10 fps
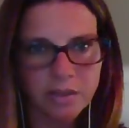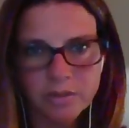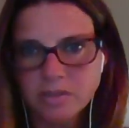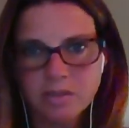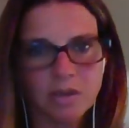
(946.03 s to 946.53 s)

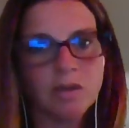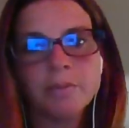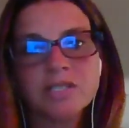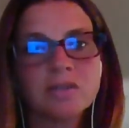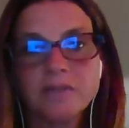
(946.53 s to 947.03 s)
was a whole
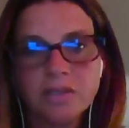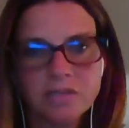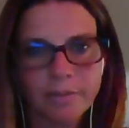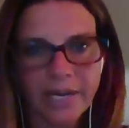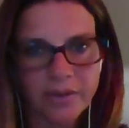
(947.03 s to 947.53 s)
bunch of news
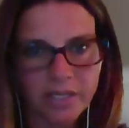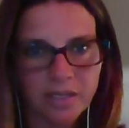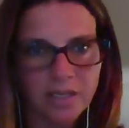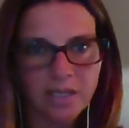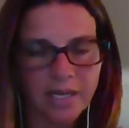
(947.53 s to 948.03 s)
about it,
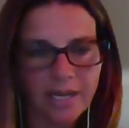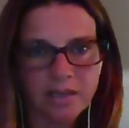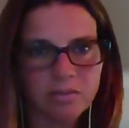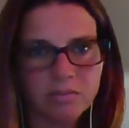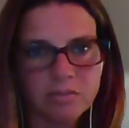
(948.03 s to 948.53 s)

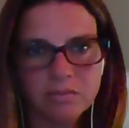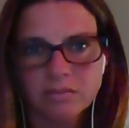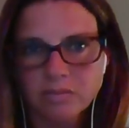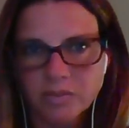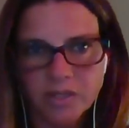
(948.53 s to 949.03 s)
and
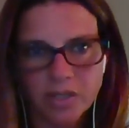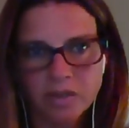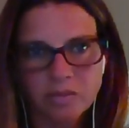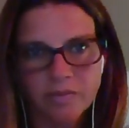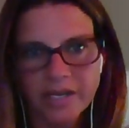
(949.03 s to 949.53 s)

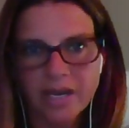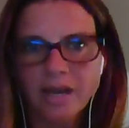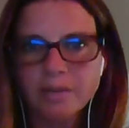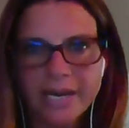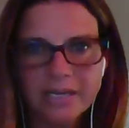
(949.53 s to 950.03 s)
they
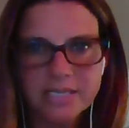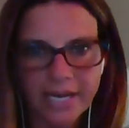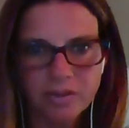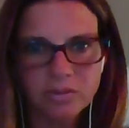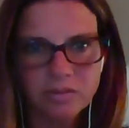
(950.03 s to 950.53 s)
kind of backed
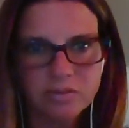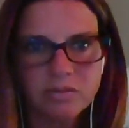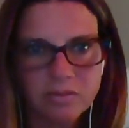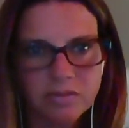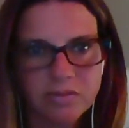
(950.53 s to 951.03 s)
down
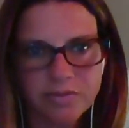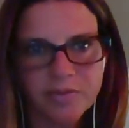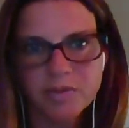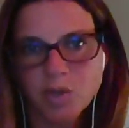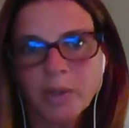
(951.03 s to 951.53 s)

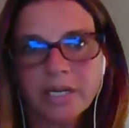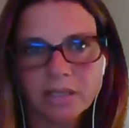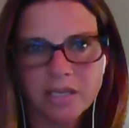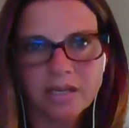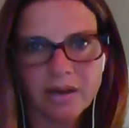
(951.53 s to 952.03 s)

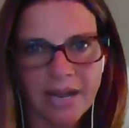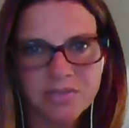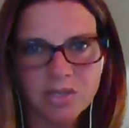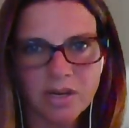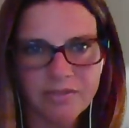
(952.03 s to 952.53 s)
quickly
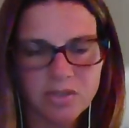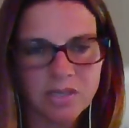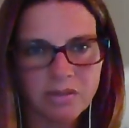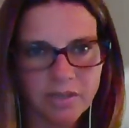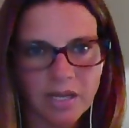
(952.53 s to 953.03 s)
thereafter after
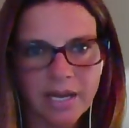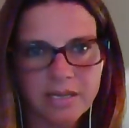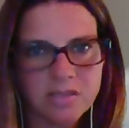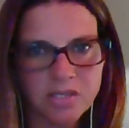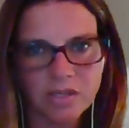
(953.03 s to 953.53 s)
they
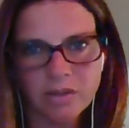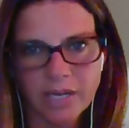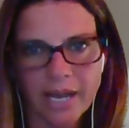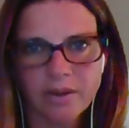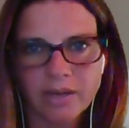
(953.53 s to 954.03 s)
realized,
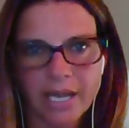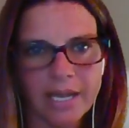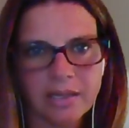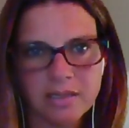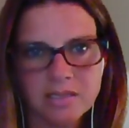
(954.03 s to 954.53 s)

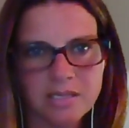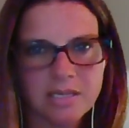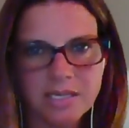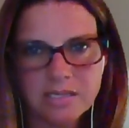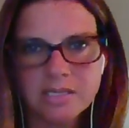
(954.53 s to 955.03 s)
okay, this isn't
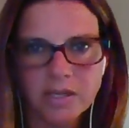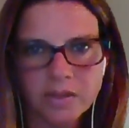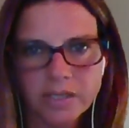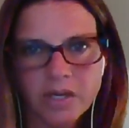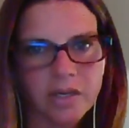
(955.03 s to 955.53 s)

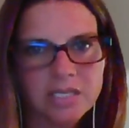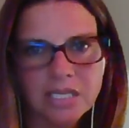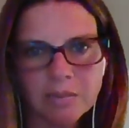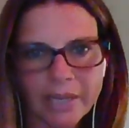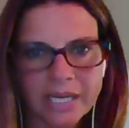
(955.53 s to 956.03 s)
necessarily CAR
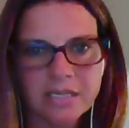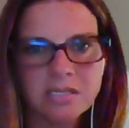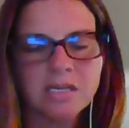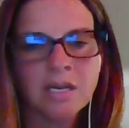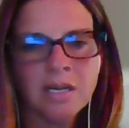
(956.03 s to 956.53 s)
T based.